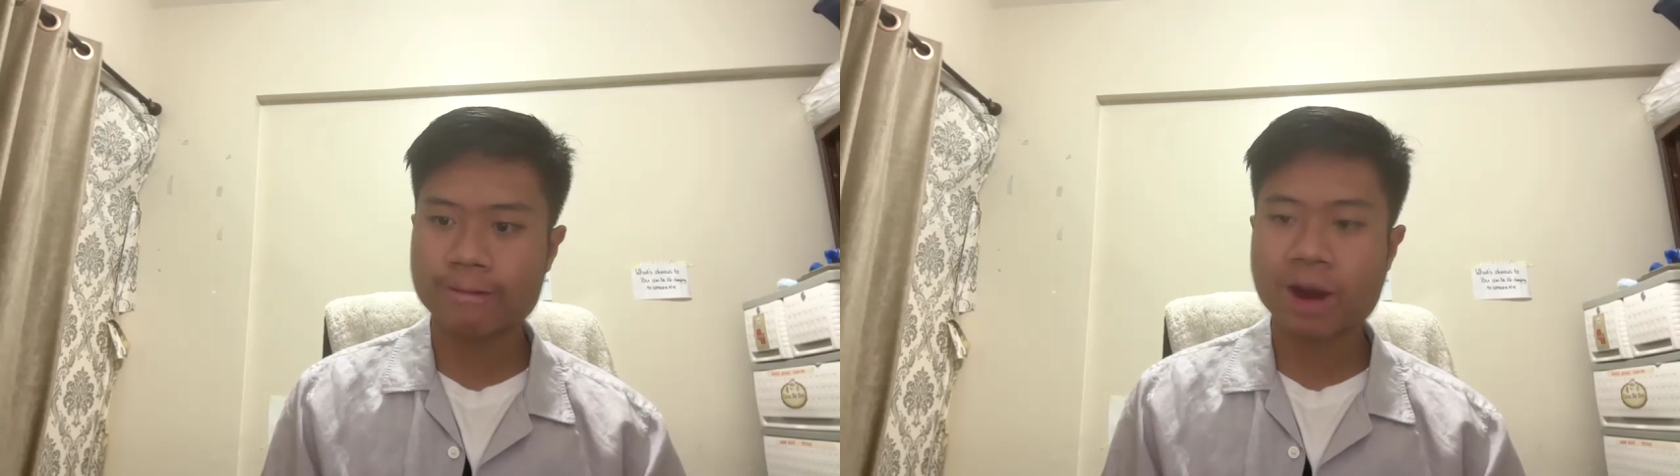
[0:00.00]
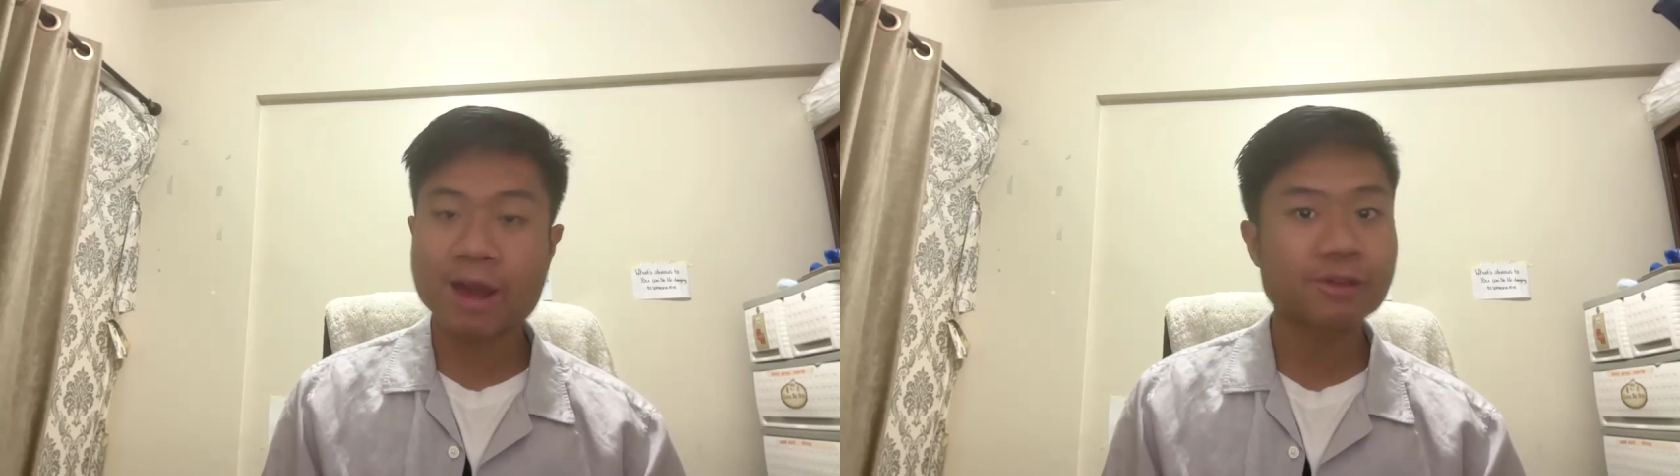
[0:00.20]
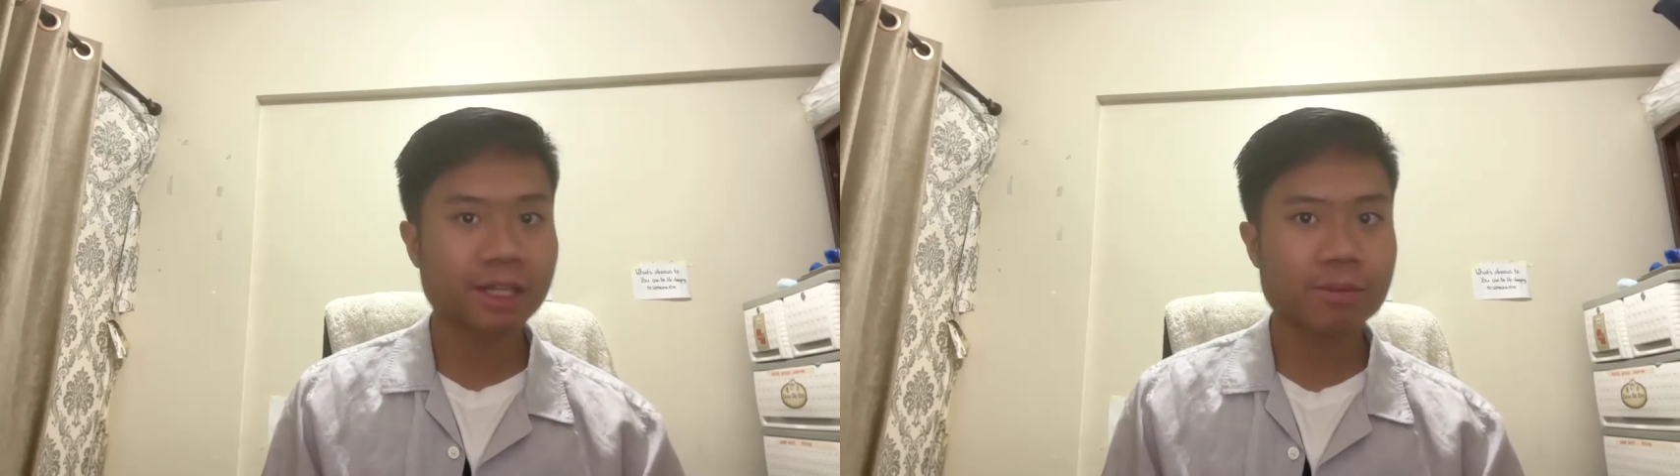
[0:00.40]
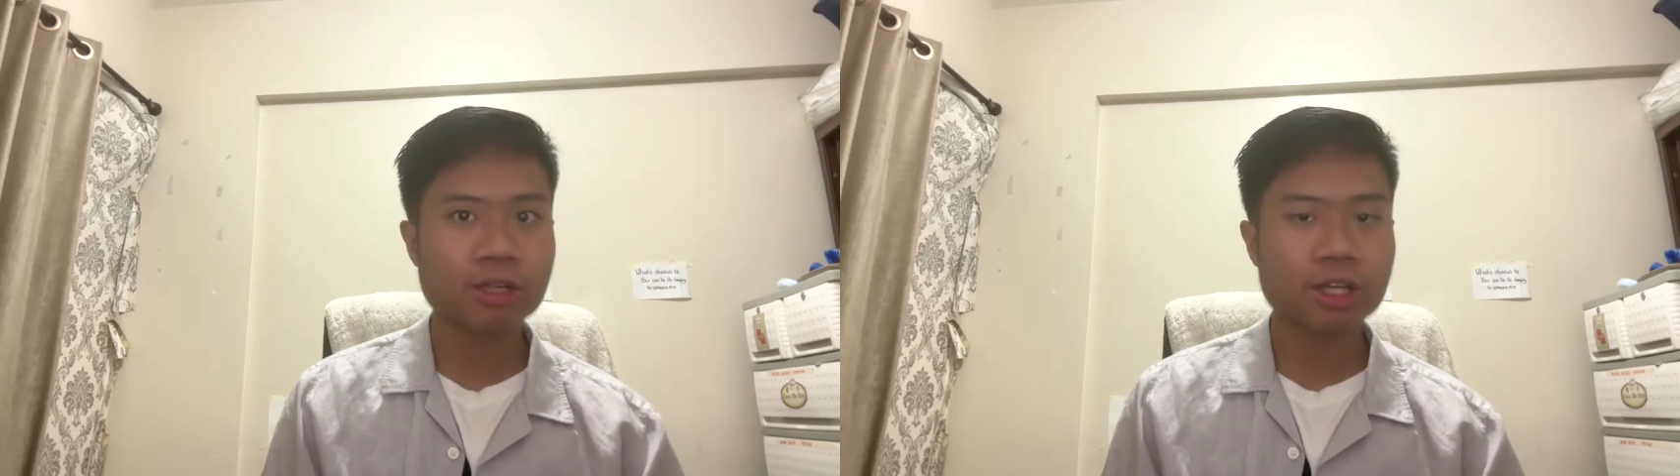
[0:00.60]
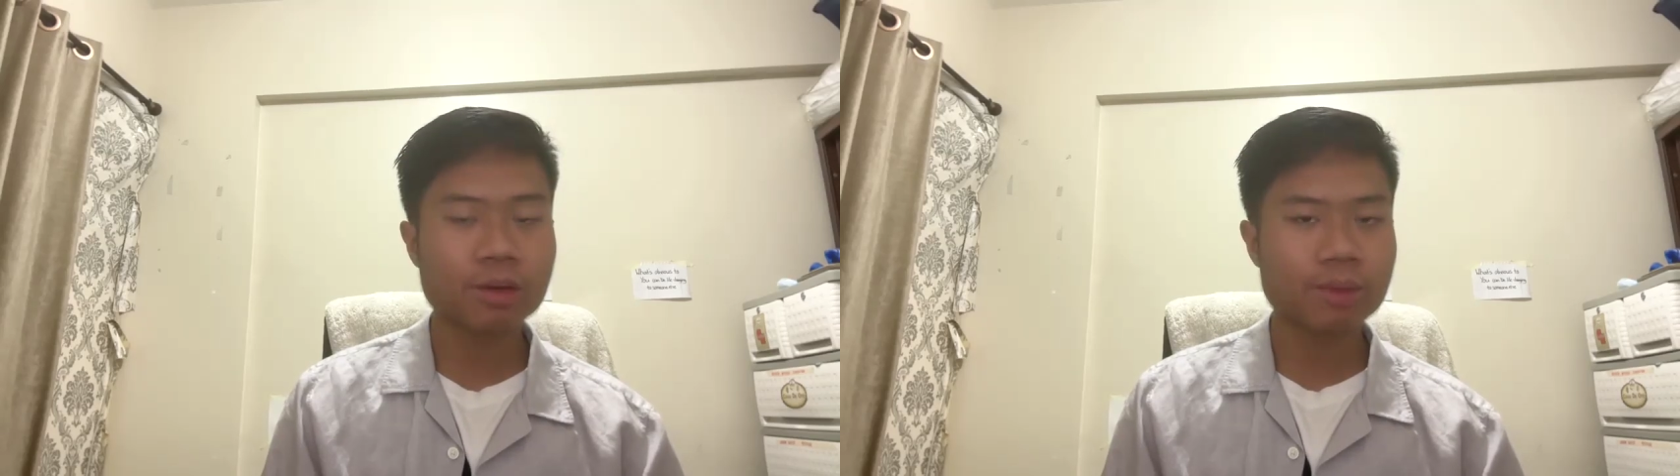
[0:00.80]
private
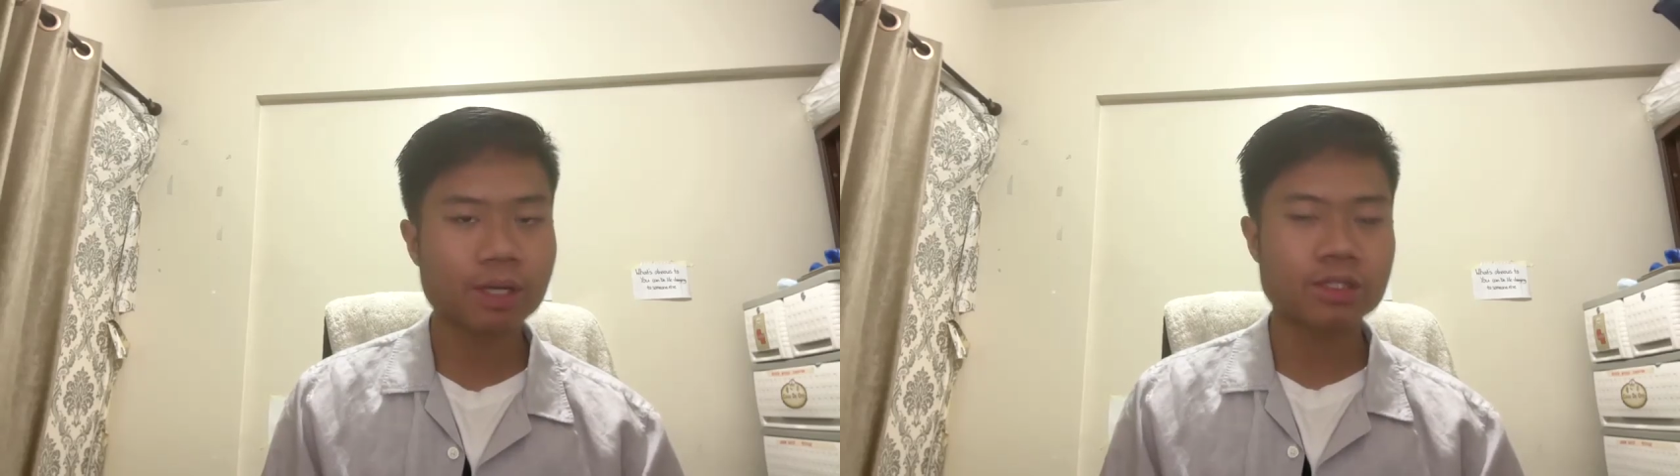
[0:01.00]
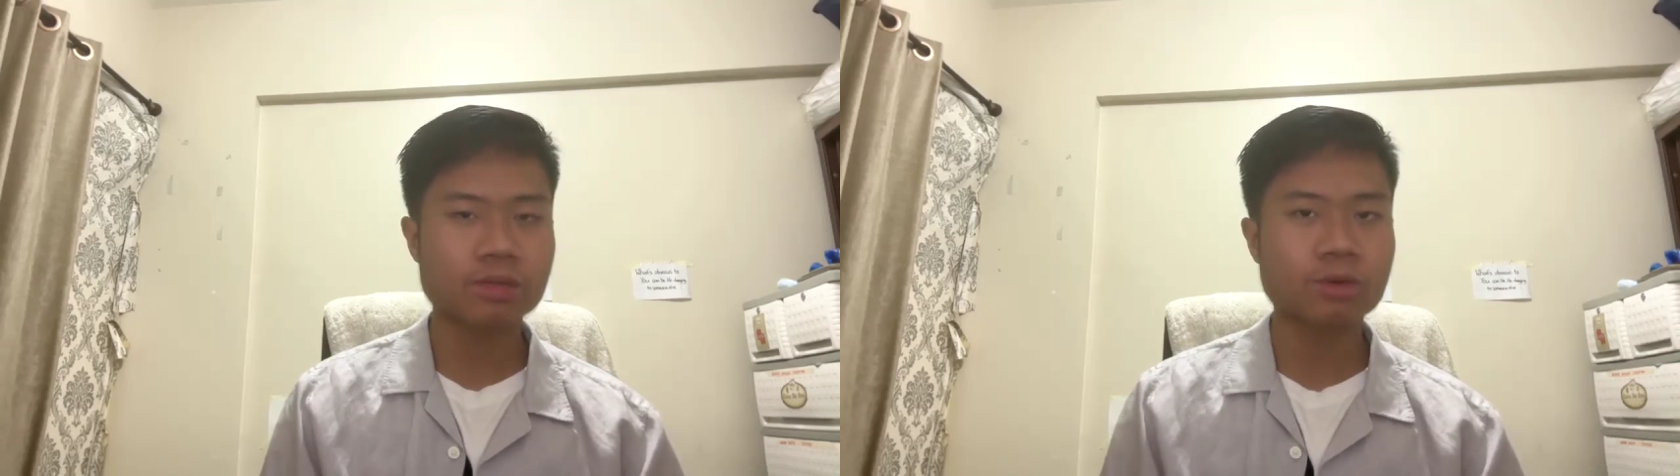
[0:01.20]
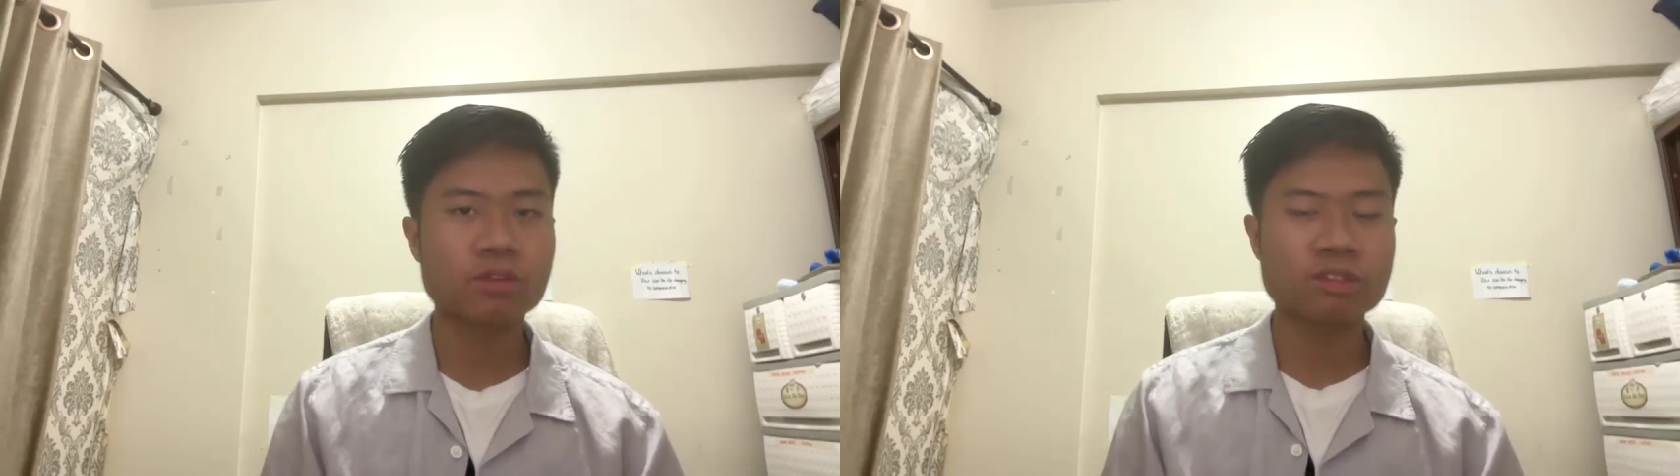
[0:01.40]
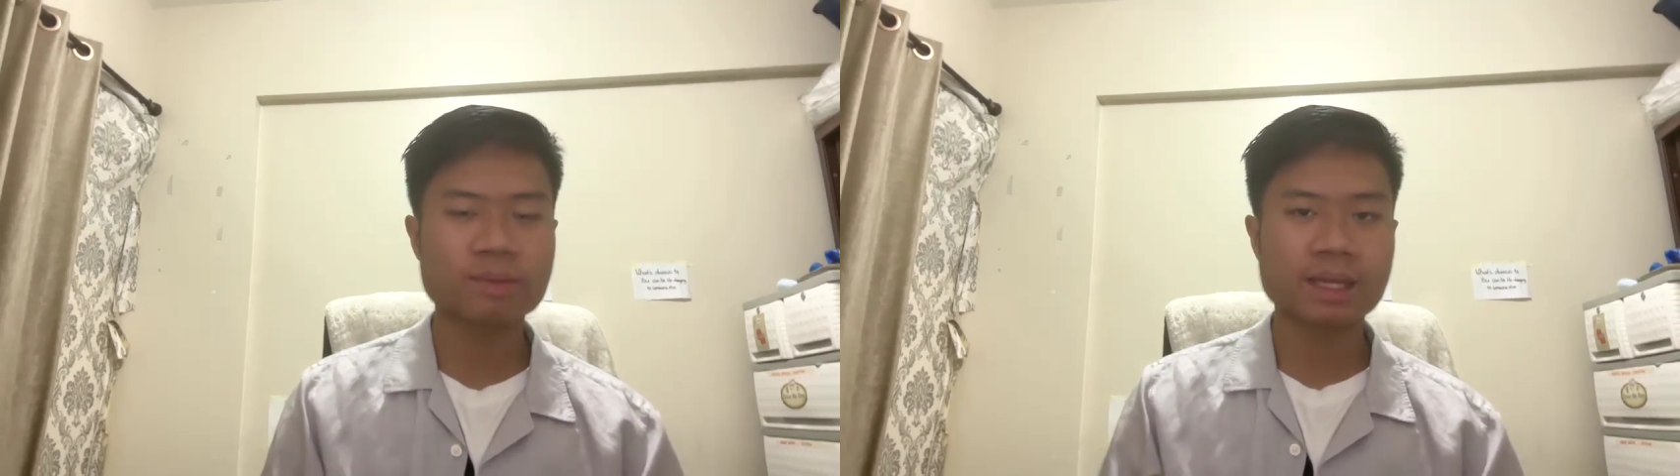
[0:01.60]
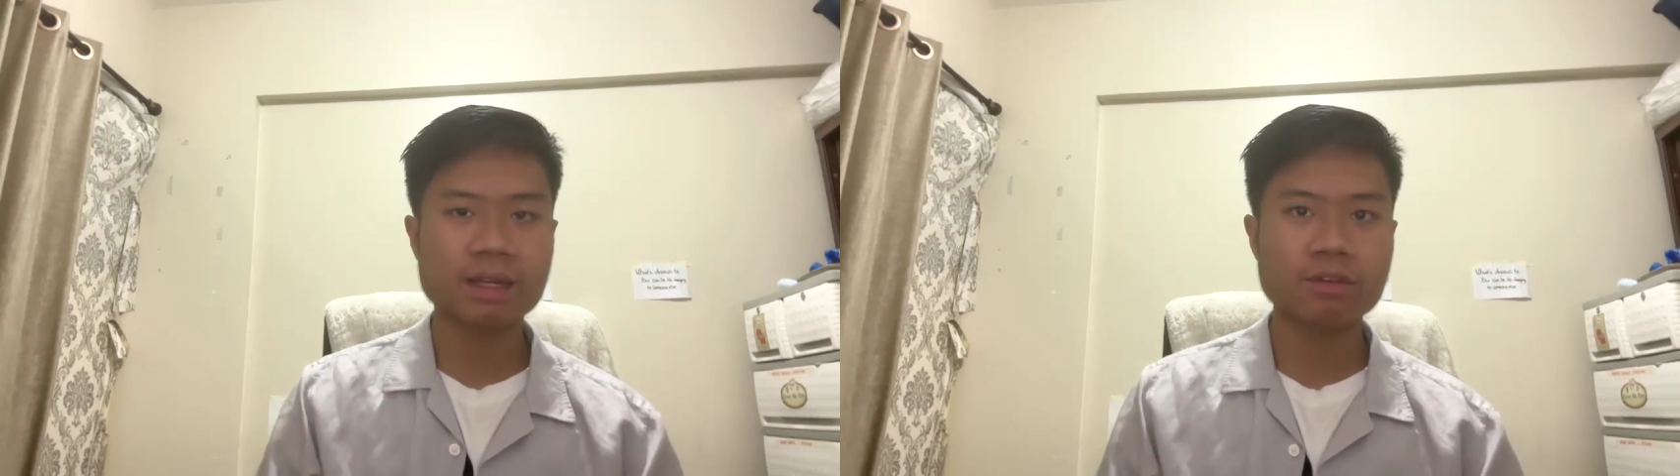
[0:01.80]
labeling because it will always
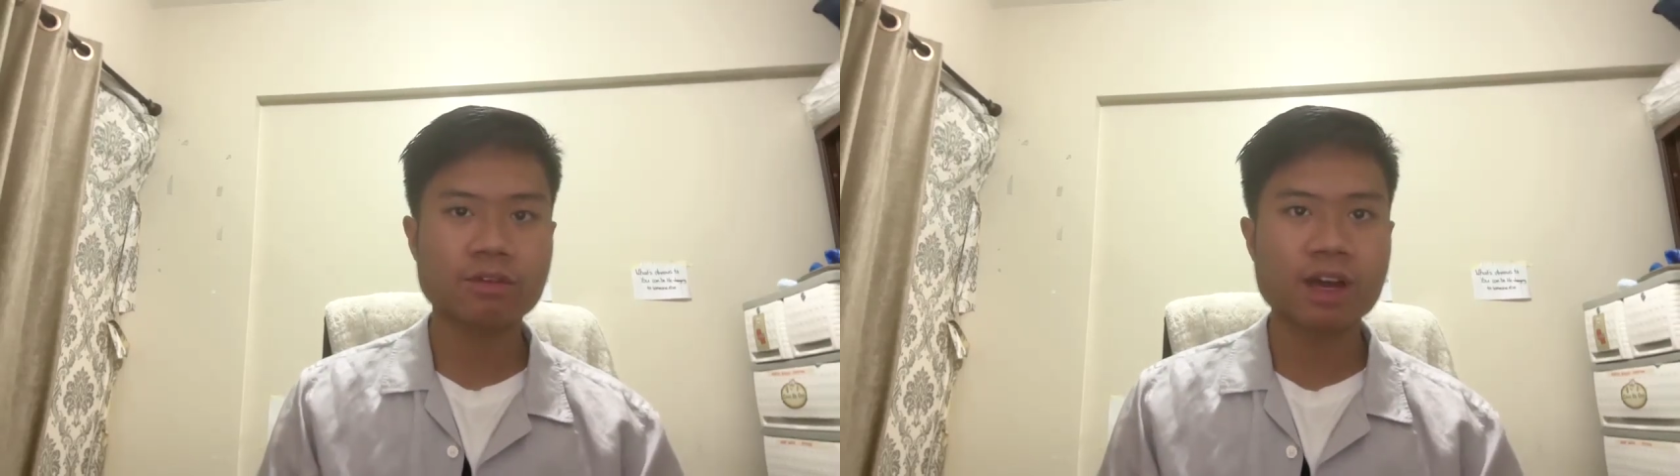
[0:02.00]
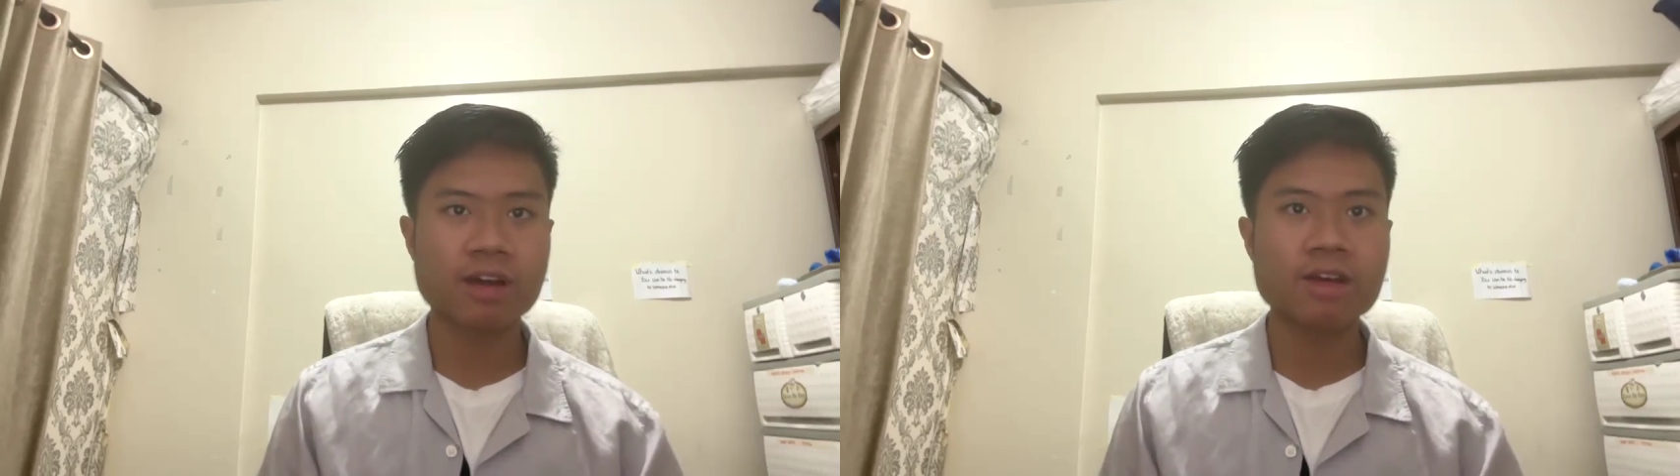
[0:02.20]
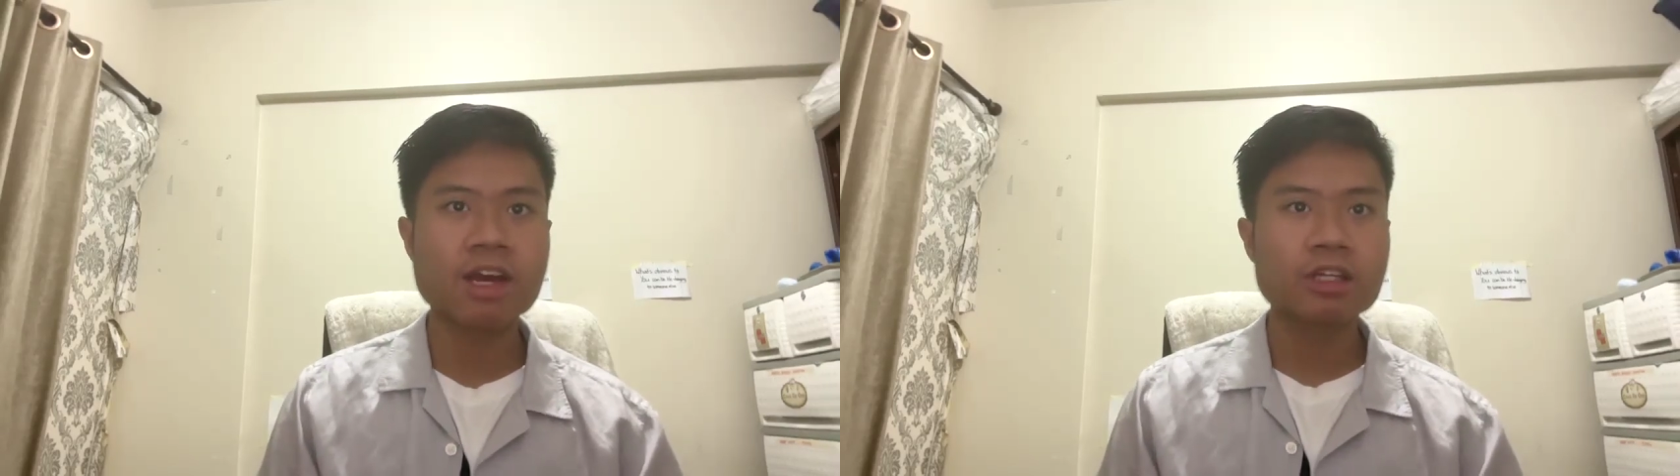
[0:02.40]
be at level 5.